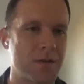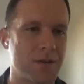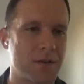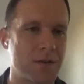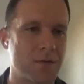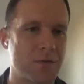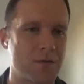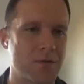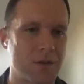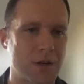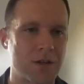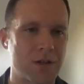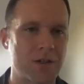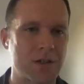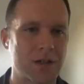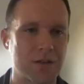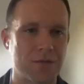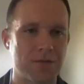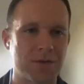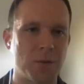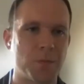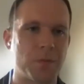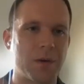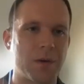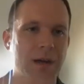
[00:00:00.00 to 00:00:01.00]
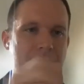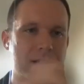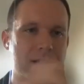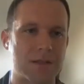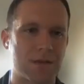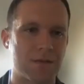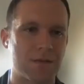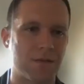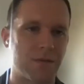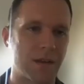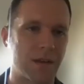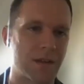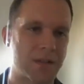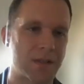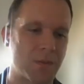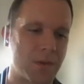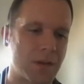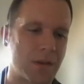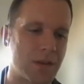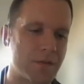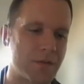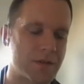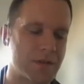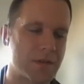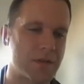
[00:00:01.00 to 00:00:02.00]
So try to check a few boxes of things that
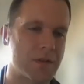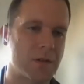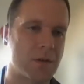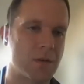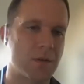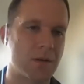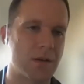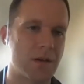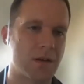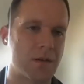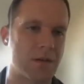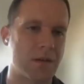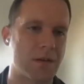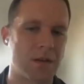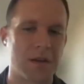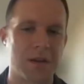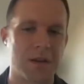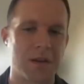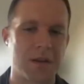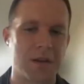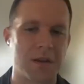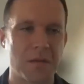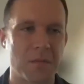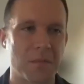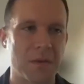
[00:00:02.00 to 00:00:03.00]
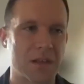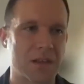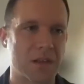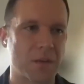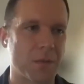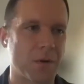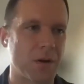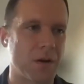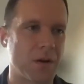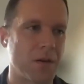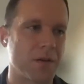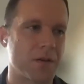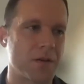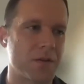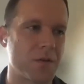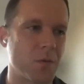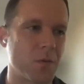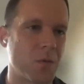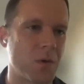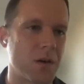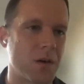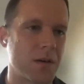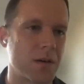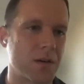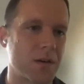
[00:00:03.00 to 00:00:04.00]
we'd love to do and make them all into
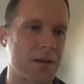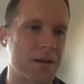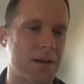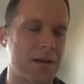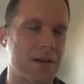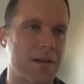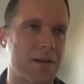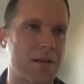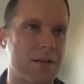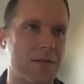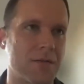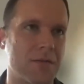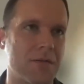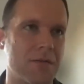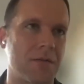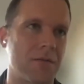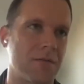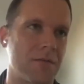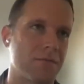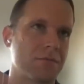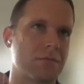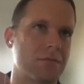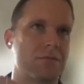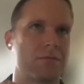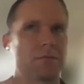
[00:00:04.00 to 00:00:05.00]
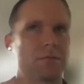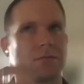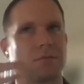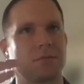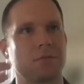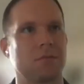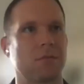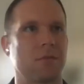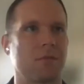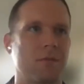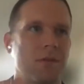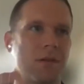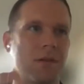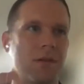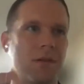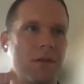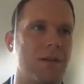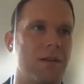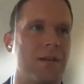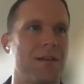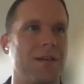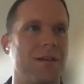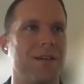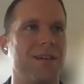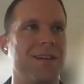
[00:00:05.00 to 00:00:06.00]
one kind of
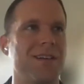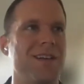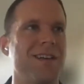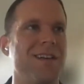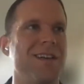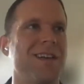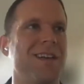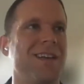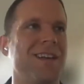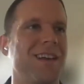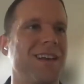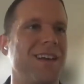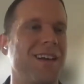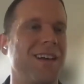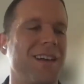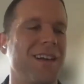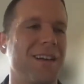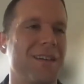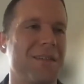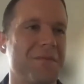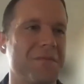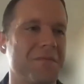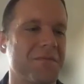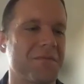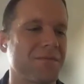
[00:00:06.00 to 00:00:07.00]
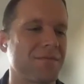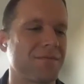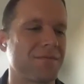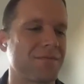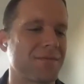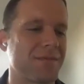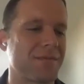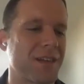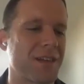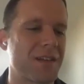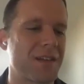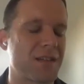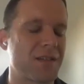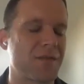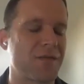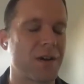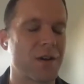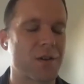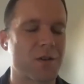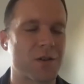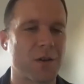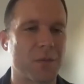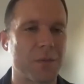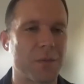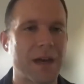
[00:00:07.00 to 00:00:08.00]
um,
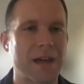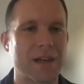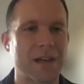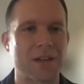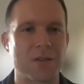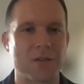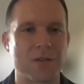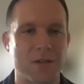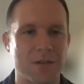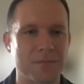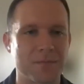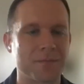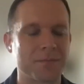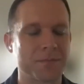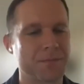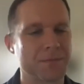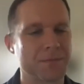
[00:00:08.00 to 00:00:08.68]
dysfunctional package.